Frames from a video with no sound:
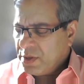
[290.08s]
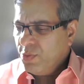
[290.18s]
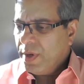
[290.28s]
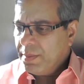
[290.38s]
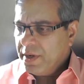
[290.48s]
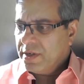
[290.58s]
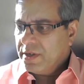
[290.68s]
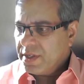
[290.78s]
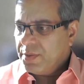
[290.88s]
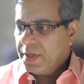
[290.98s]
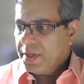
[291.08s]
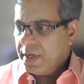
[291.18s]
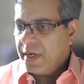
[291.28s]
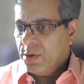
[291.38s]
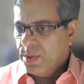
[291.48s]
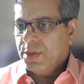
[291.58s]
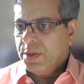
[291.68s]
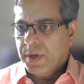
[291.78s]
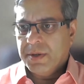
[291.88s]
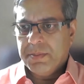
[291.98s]
two webinars that we did had over
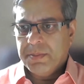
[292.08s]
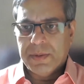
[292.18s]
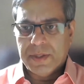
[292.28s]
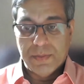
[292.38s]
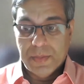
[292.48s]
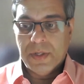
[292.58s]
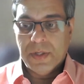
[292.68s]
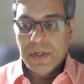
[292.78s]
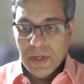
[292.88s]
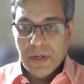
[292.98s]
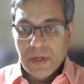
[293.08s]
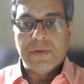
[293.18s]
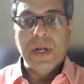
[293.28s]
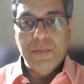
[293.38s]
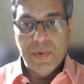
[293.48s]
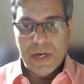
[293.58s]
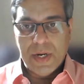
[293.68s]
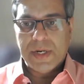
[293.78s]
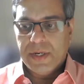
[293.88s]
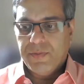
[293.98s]
200 people, so really well
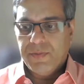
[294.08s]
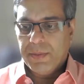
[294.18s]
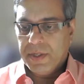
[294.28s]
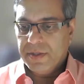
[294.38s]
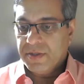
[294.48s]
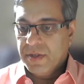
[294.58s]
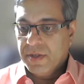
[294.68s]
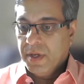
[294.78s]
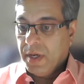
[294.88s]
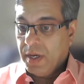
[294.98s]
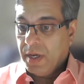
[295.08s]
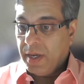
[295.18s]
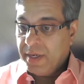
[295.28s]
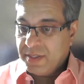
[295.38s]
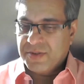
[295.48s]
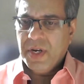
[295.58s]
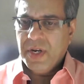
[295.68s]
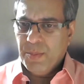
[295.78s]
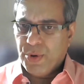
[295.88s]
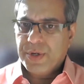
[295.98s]
attended webinars. And it's really
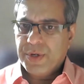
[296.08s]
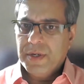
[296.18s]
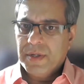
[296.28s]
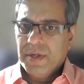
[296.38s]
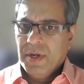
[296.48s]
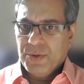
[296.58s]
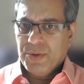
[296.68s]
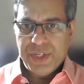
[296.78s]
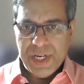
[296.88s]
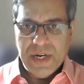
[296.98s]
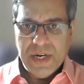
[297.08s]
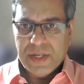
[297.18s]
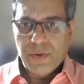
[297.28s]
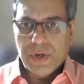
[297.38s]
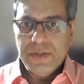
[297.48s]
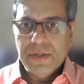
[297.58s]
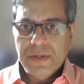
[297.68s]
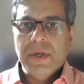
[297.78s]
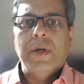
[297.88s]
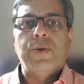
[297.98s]
important to share that knowledge,
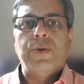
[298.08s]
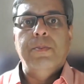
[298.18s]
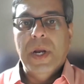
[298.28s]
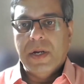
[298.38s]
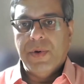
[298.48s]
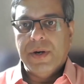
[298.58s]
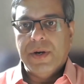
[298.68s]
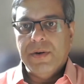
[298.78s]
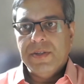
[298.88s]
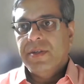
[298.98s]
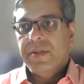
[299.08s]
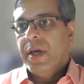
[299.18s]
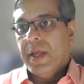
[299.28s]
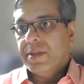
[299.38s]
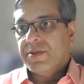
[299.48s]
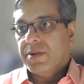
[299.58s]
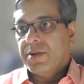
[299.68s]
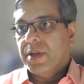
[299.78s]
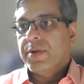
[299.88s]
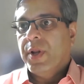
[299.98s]
to build awareness, and as a
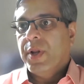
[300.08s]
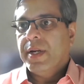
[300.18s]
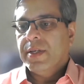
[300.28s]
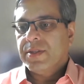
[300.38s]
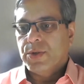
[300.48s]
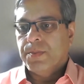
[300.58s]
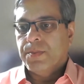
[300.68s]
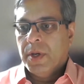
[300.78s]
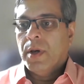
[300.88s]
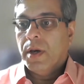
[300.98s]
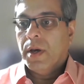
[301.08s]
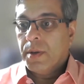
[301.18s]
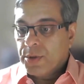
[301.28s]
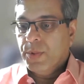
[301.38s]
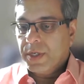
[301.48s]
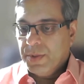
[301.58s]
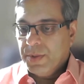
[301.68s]
result, a willingness to work